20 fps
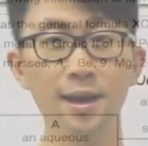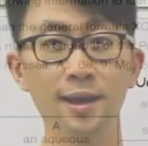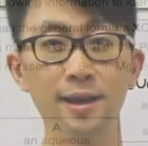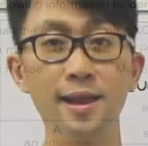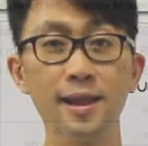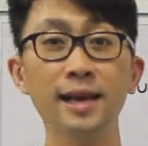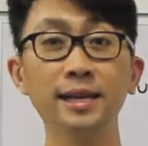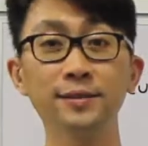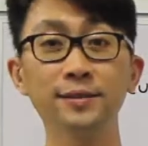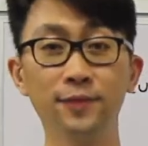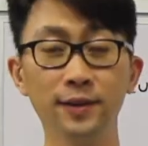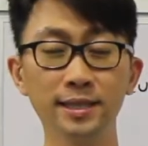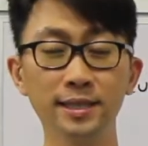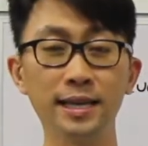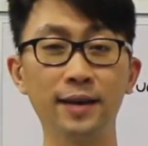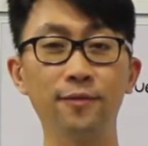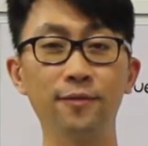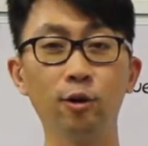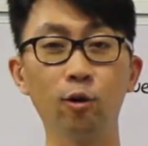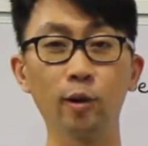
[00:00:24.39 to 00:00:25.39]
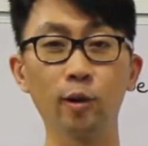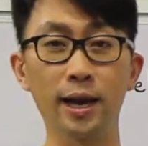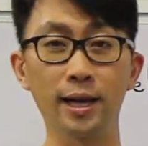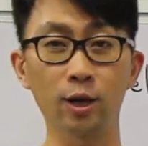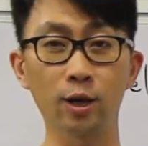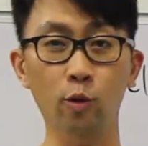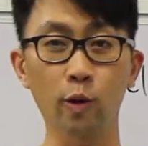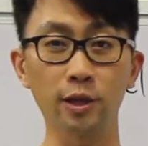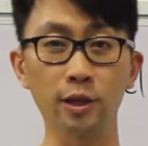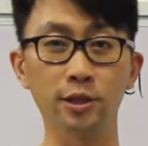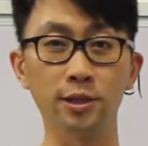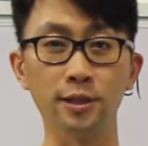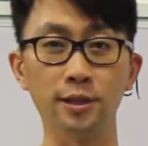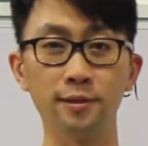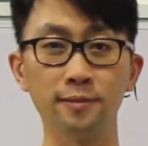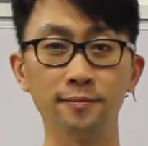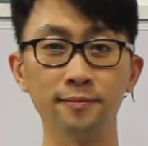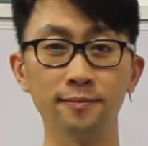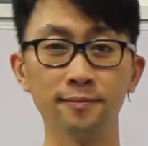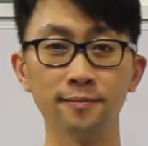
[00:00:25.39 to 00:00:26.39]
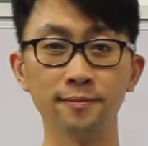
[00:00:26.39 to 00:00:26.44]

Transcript: Let us first have a look at the question.